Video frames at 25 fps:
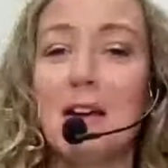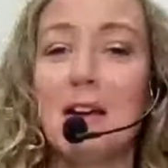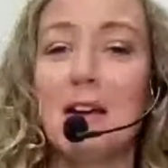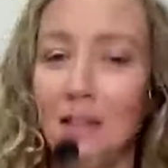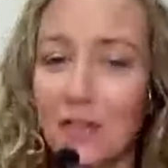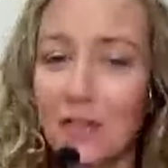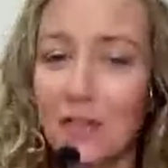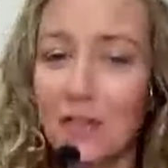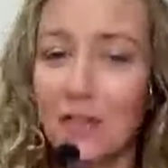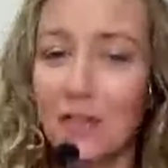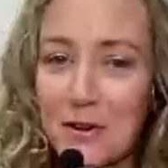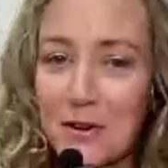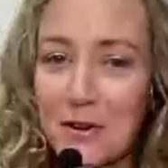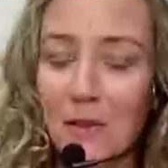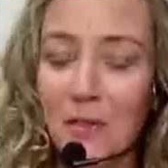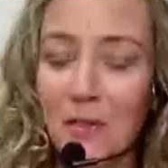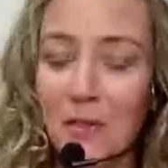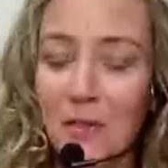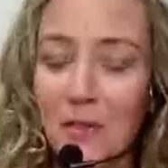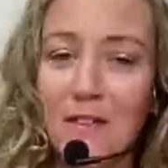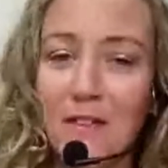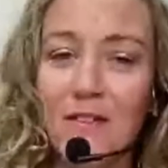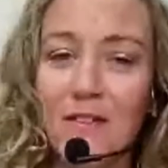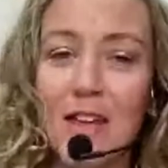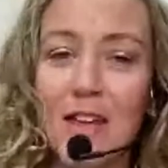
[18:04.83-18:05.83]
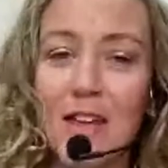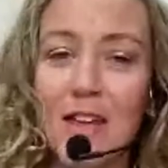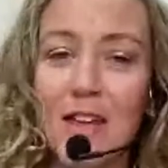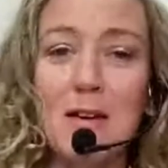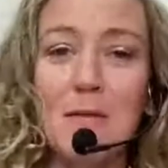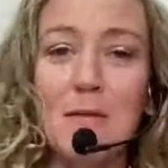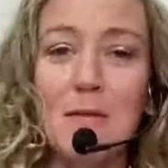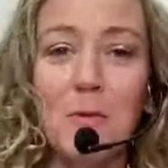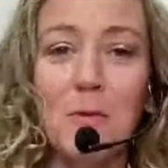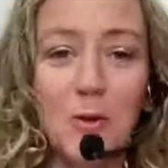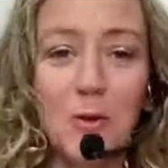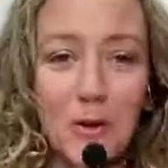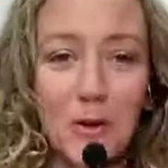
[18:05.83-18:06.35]
Not that you don't love
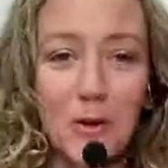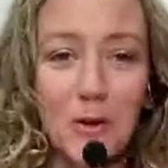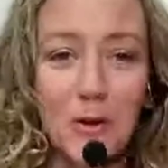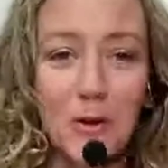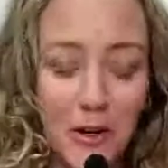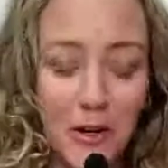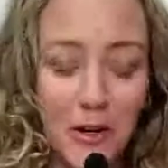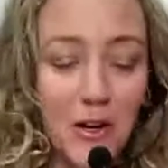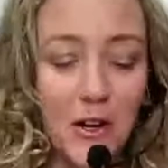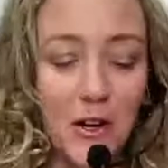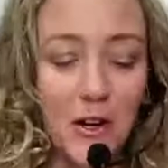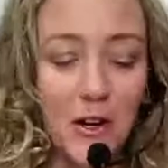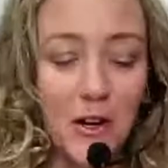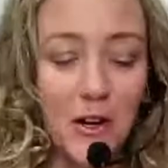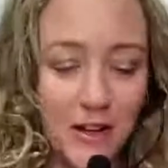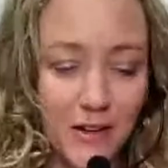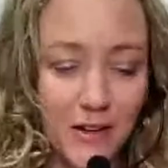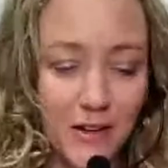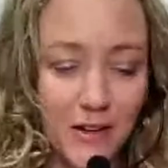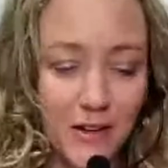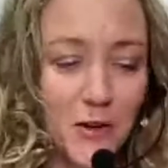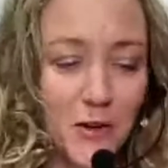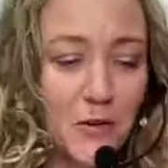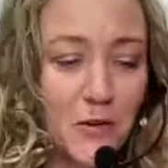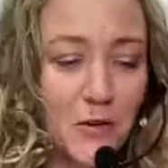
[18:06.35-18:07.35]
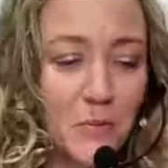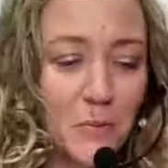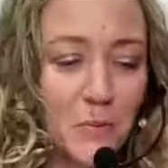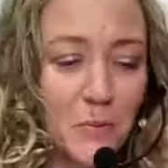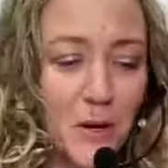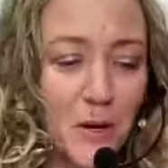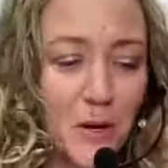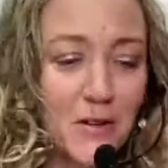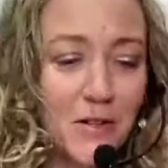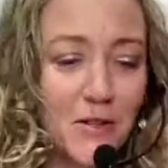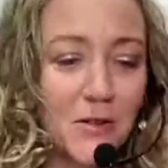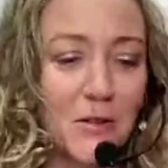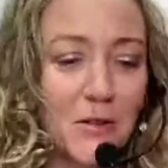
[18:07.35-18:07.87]
him or her if you're
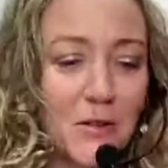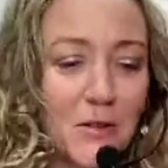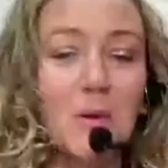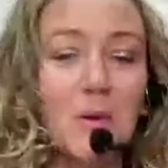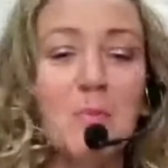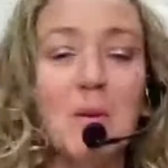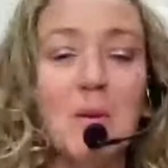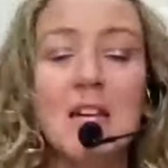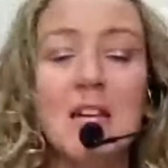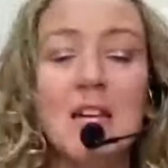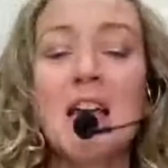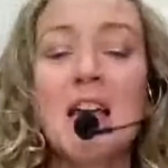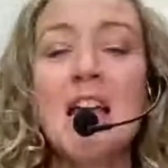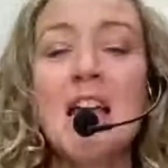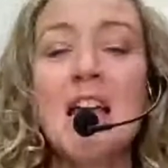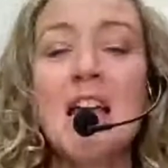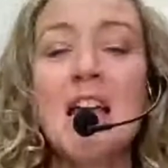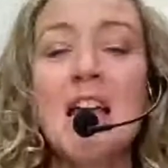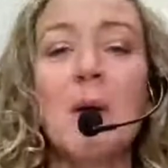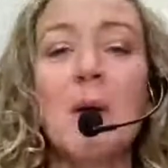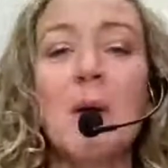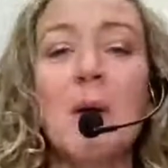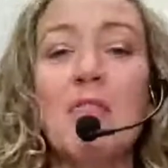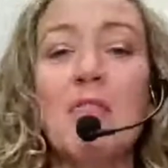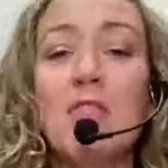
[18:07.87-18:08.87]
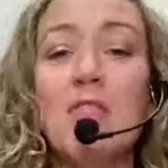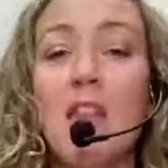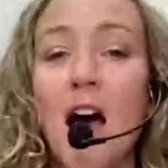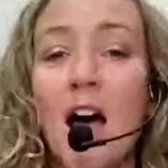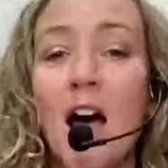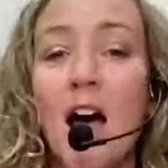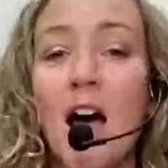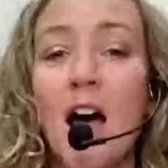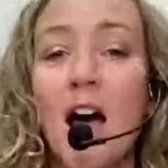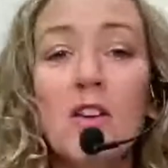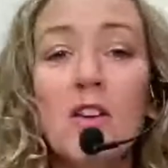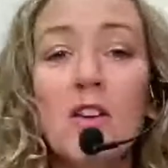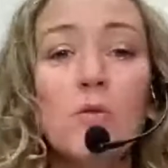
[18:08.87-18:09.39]
married to a woman, but
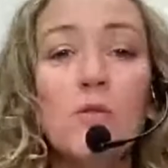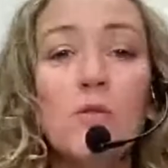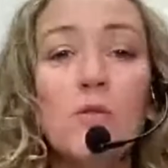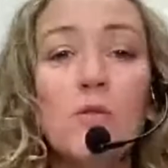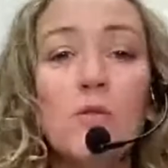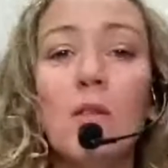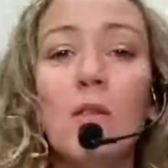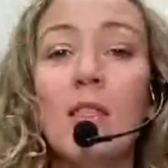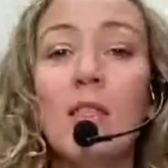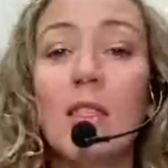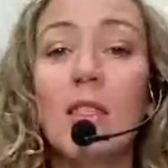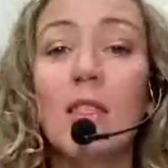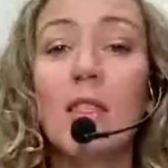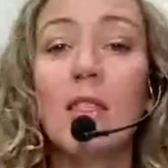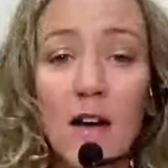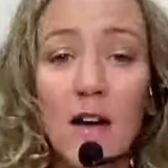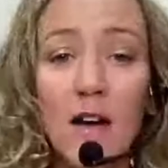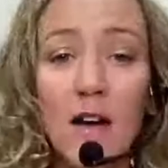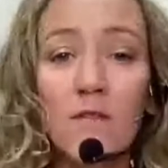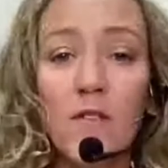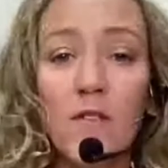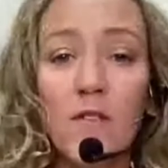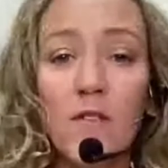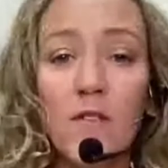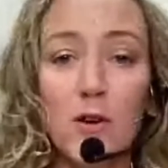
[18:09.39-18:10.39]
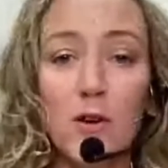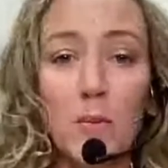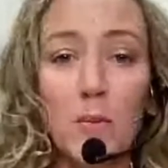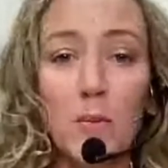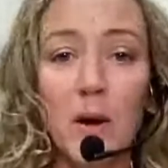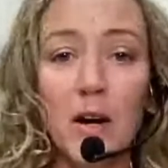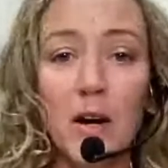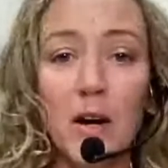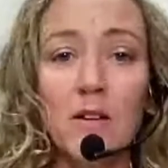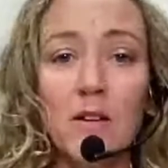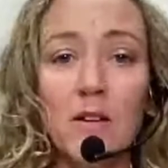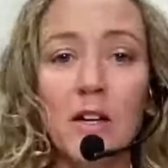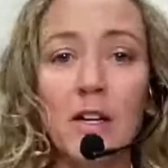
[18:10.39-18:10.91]
not that you don't love your
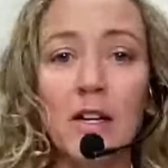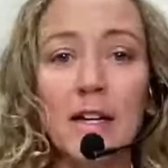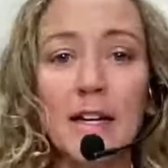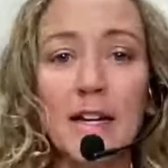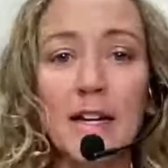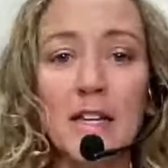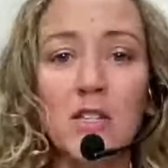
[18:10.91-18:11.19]
partner.